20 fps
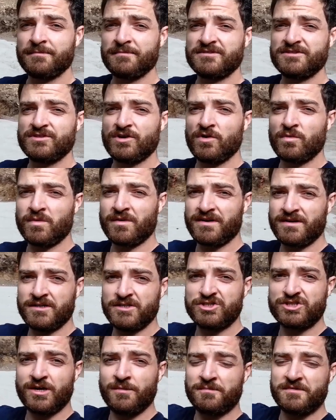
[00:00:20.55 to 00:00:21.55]
episode we're
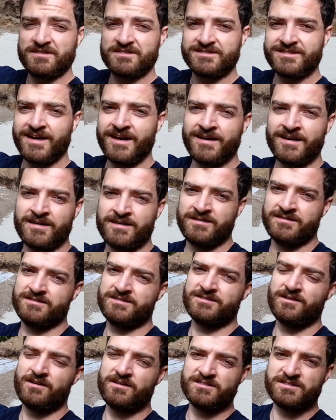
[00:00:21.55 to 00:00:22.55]
going to jump inside and
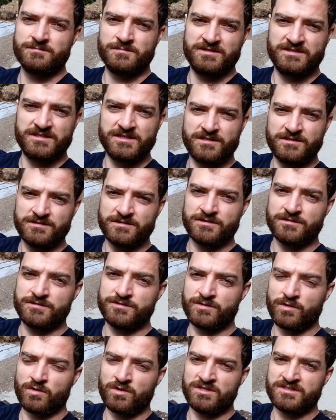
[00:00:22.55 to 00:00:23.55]
install some interior
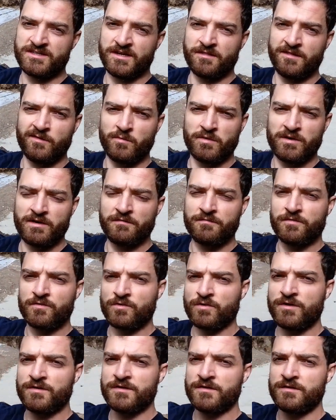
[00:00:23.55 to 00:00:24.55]
doors. I think we have
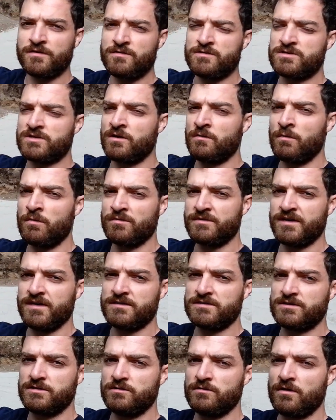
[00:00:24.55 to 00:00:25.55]
3 to do, so it won't
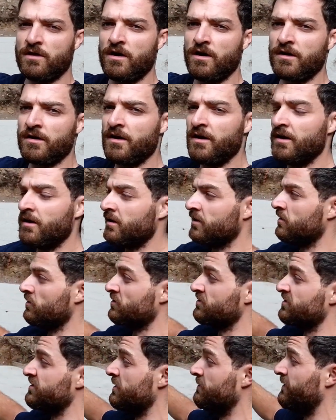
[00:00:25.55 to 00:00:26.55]
take too long.
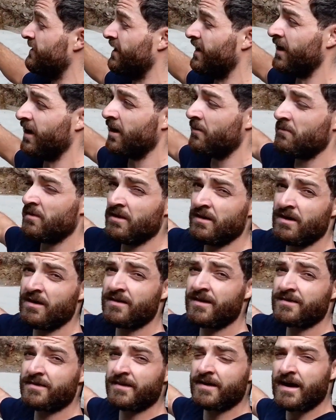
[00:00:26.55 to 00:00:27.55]
You'll see behind me
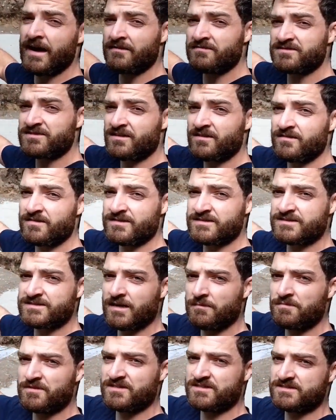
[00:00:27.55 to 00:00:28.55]
that they have started the
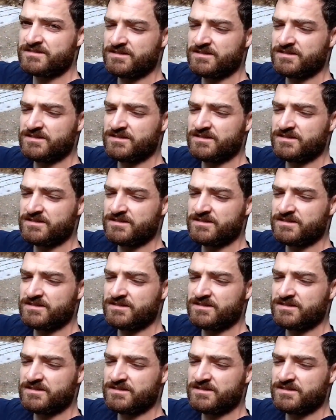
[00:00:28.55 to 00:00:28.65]
septic